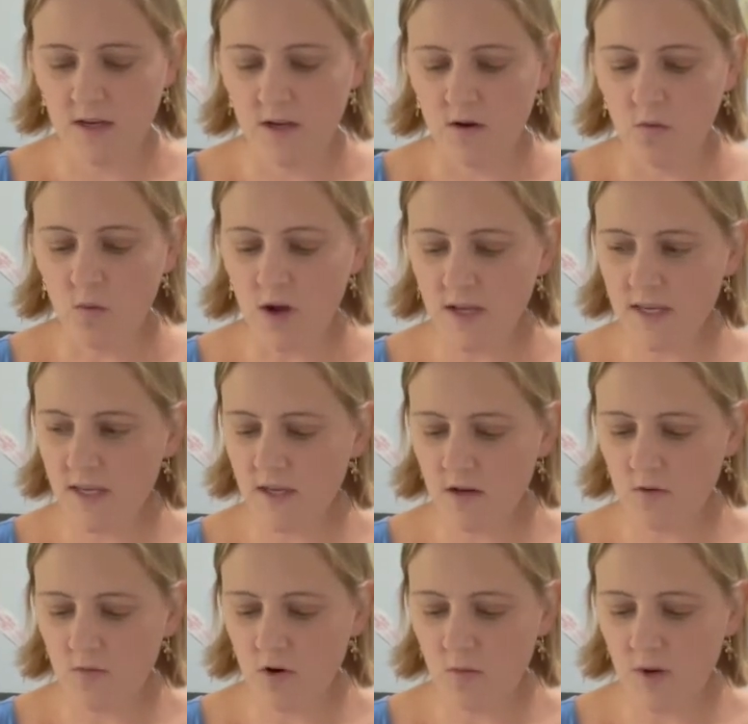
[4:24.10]
Why can't a
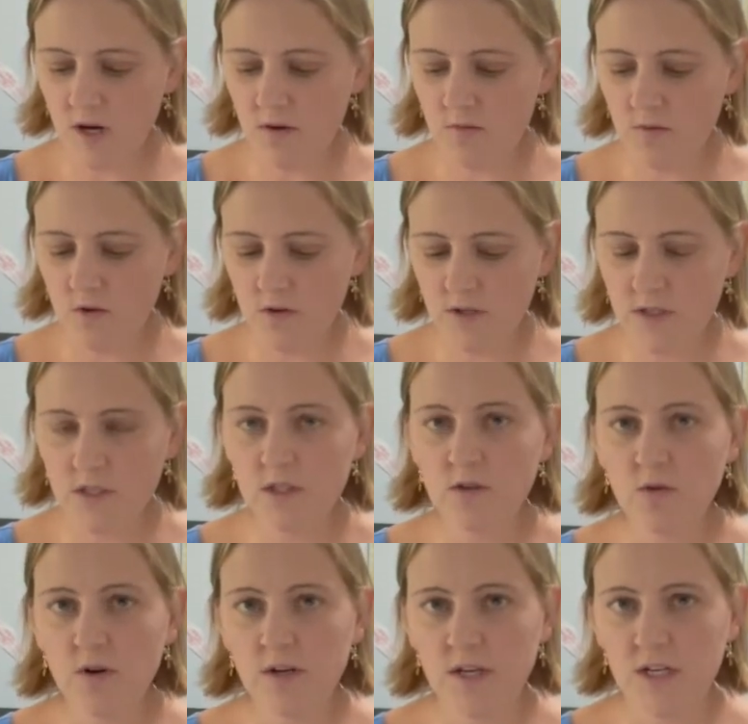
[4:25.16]
robot roll into
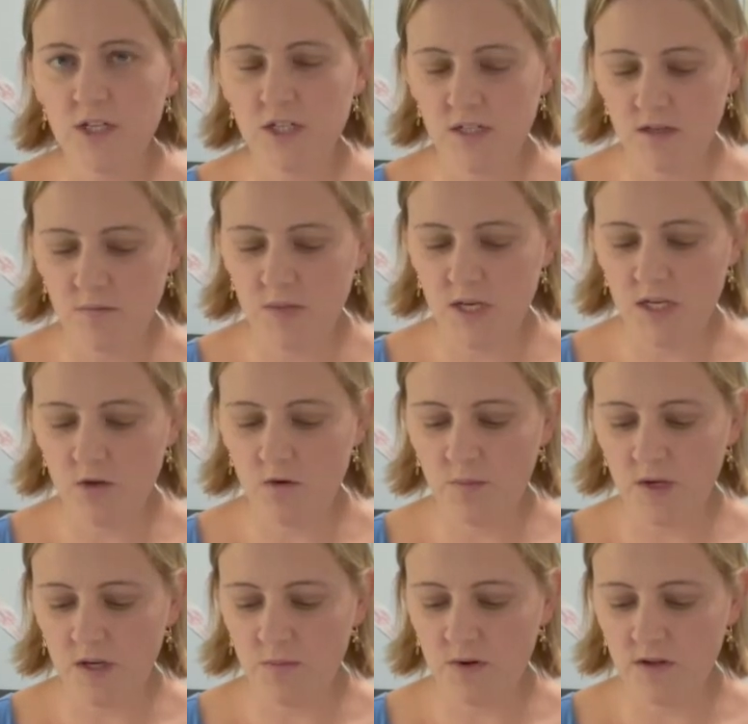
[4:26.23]
your kitchen and make you a
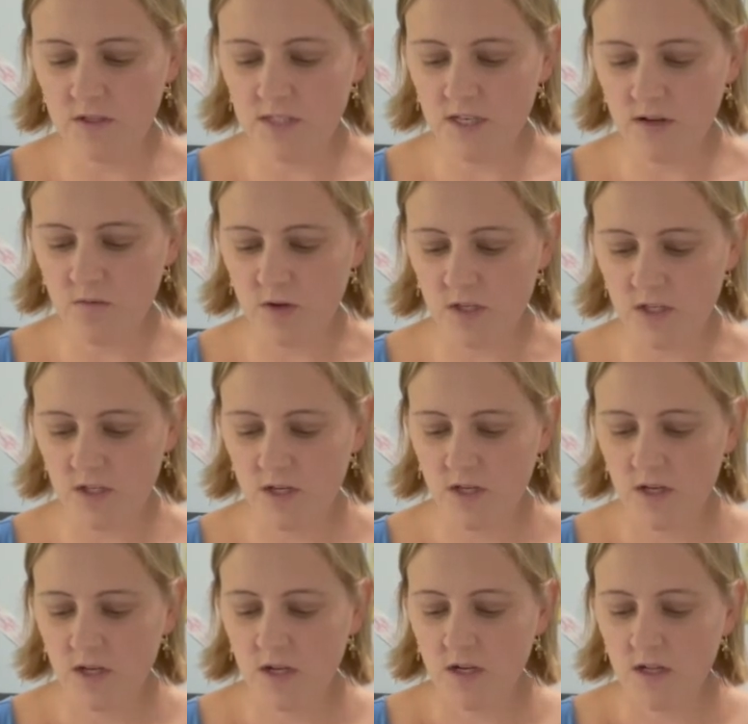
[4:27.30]
peanut butter sandwich?
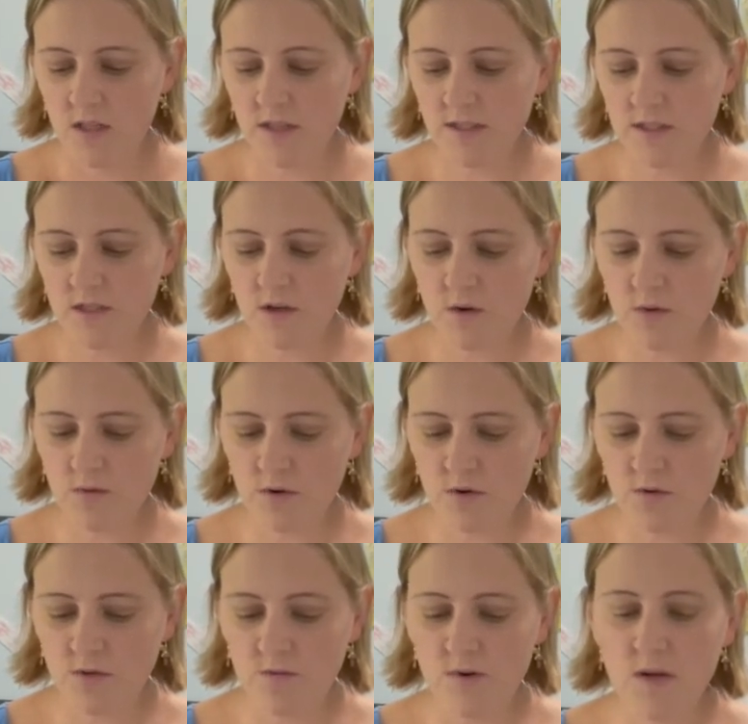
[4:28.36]
Let's go
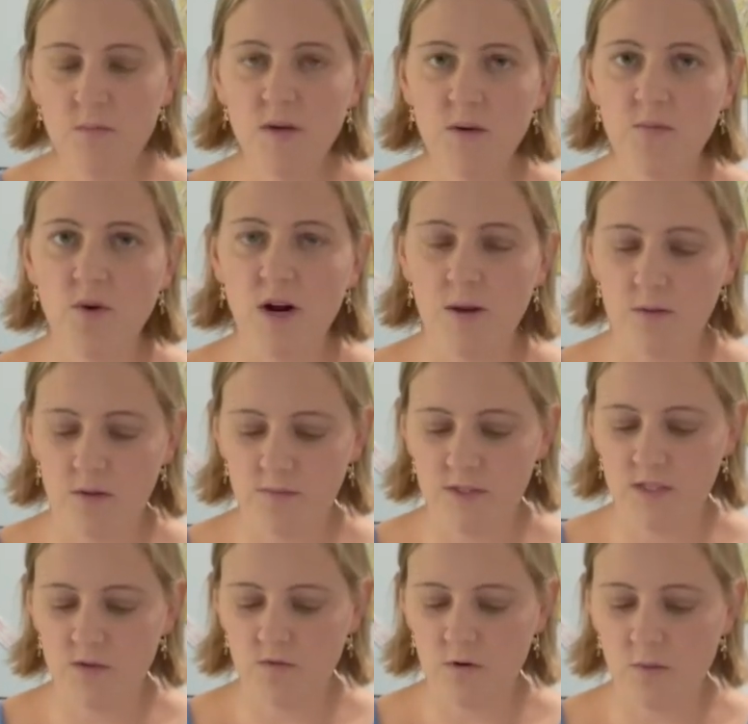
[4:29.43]
through 3 big problems
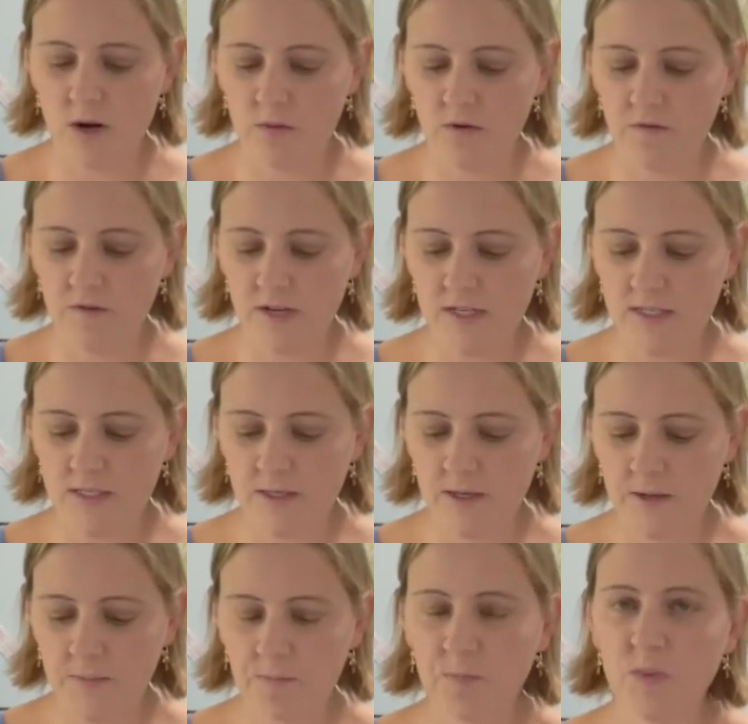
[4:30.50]
this robot would face.
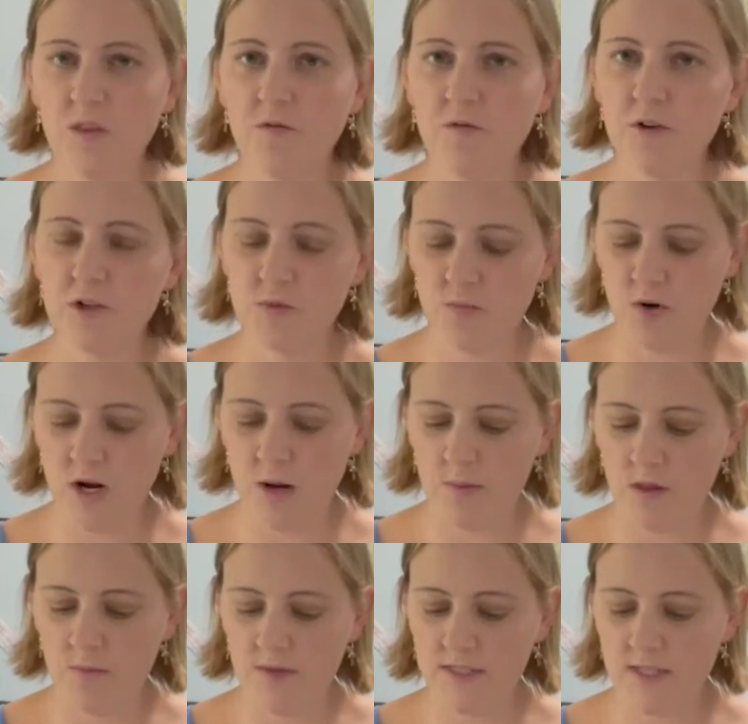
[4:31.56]
The first
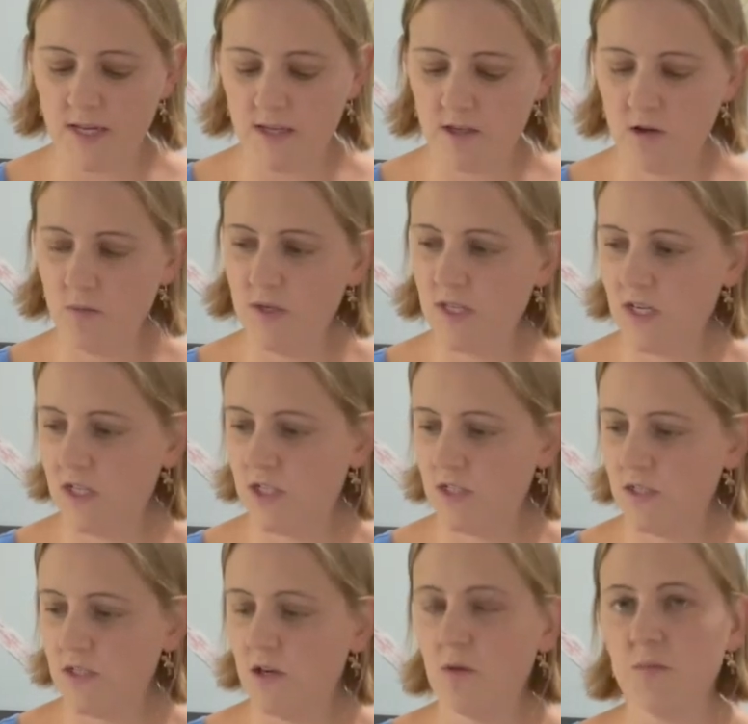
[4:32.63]
problem is that human
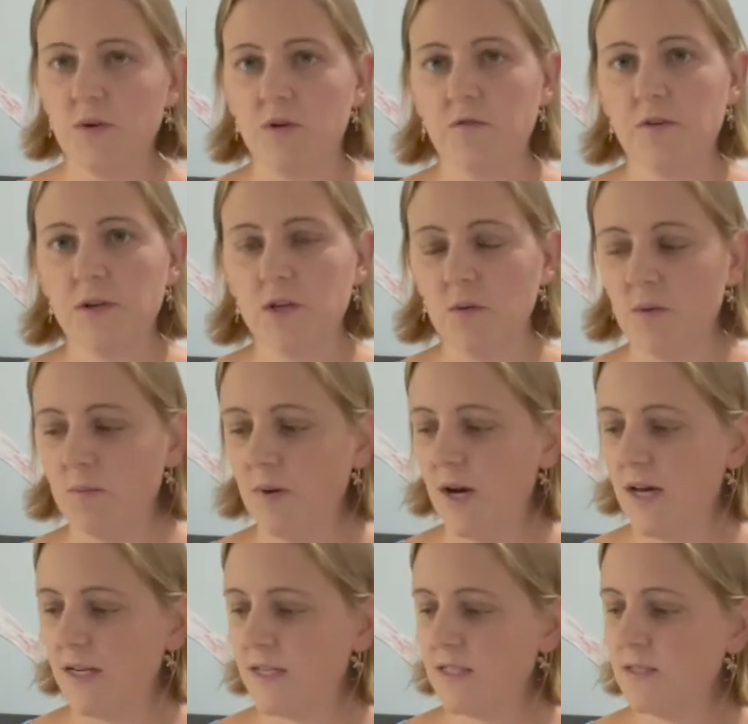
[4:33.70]
kitchens are built for human
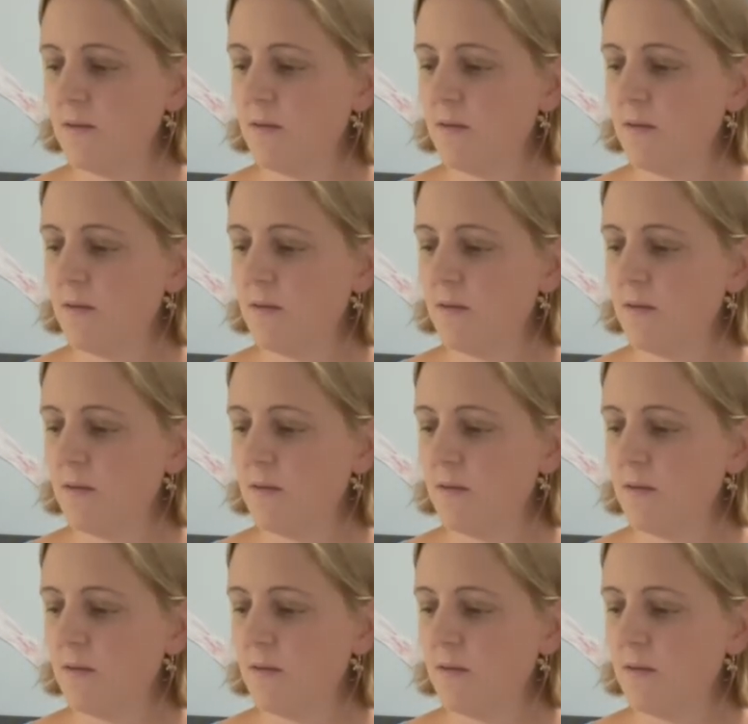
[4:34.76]
bodies.